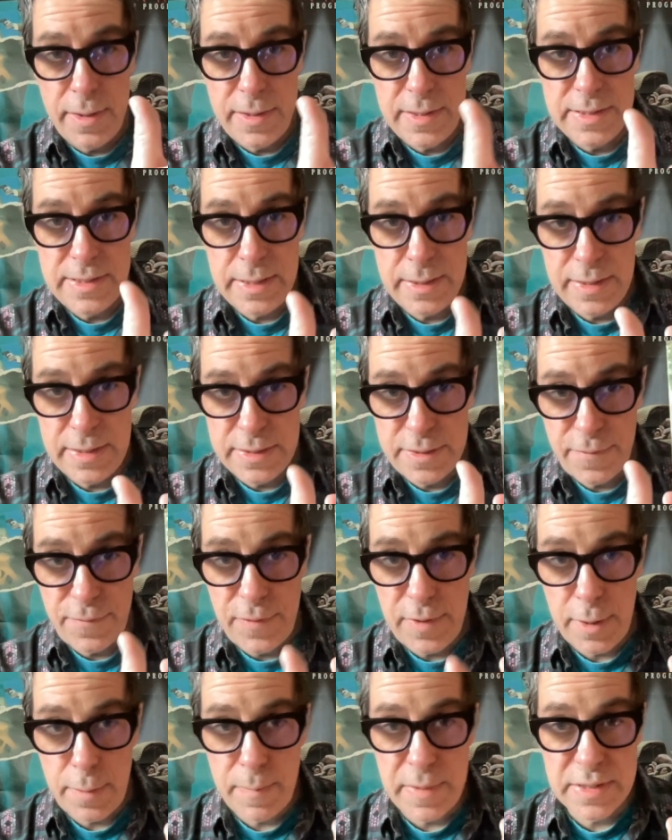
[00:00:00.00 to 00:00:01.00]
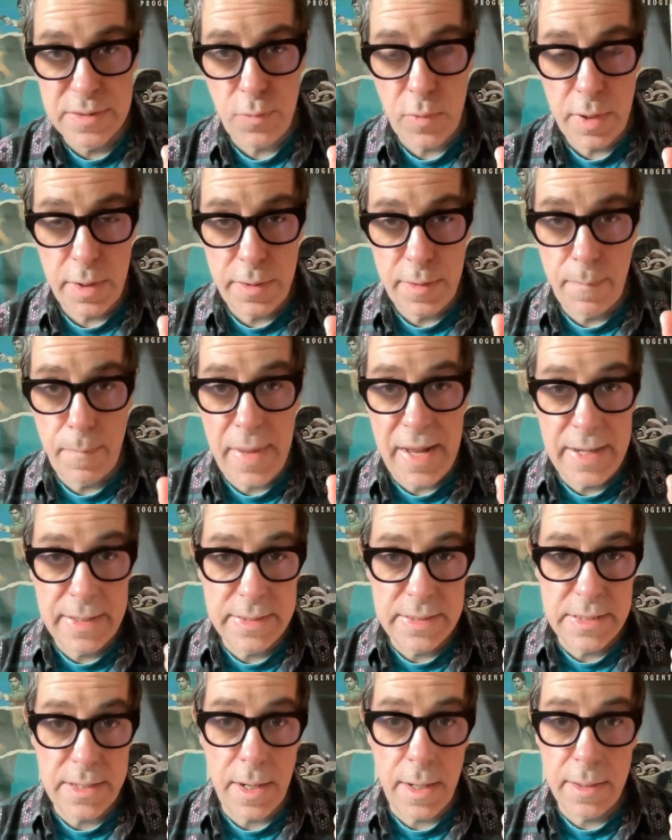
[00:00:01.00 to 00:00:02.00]
is in this film as one of the main
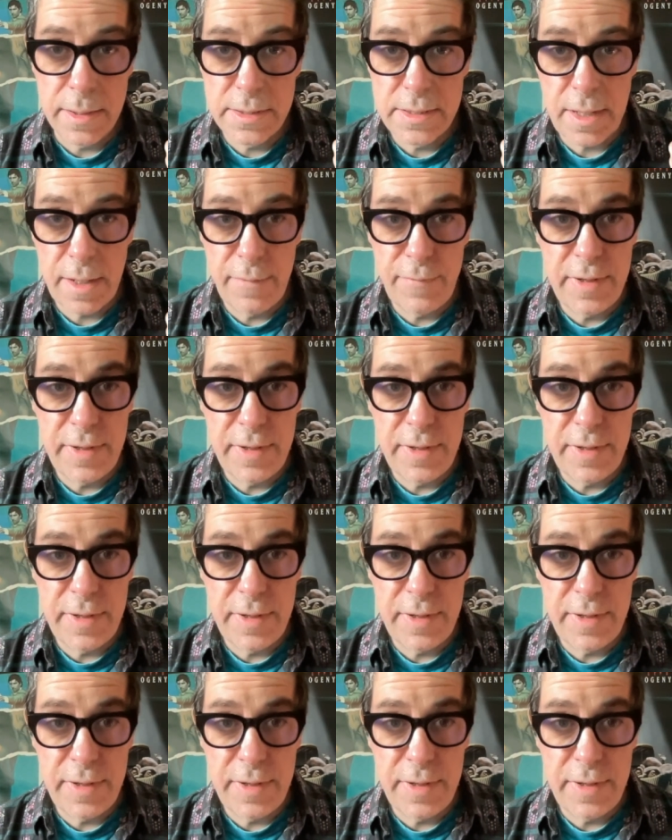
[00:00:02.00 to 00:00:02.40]
stars of